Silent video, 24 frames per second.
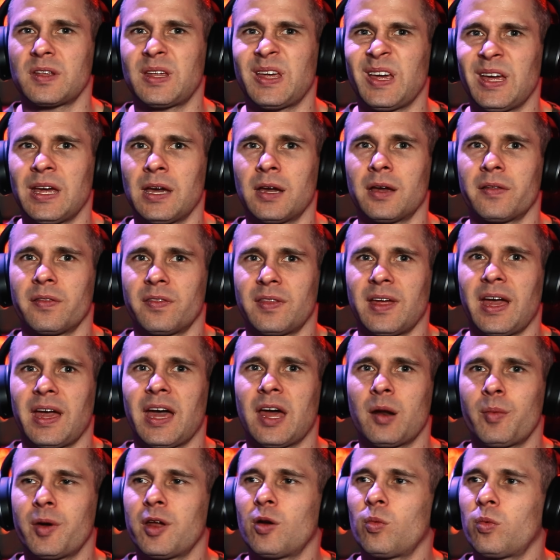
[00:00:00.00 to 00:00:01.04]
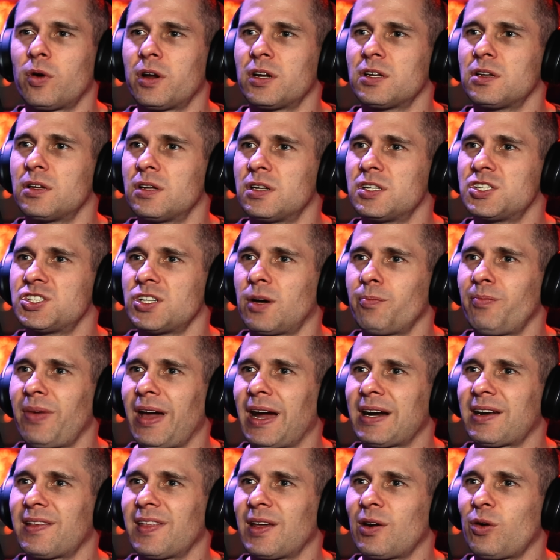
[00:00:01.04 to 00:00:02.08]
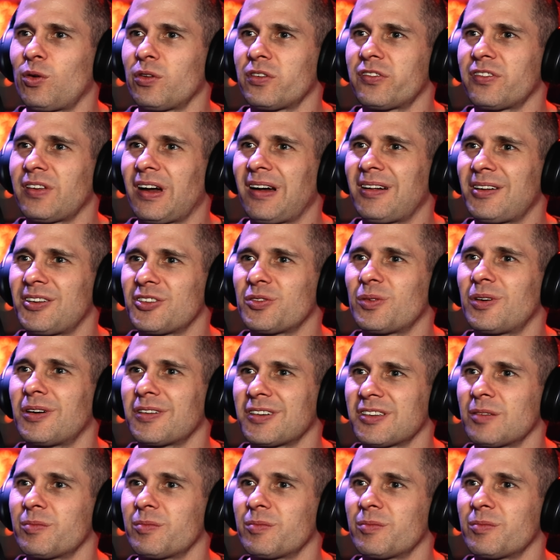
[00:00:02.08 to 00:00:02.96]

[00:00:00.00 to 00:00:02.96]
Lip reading: the King, the animated one, and jump back to that old style as well, because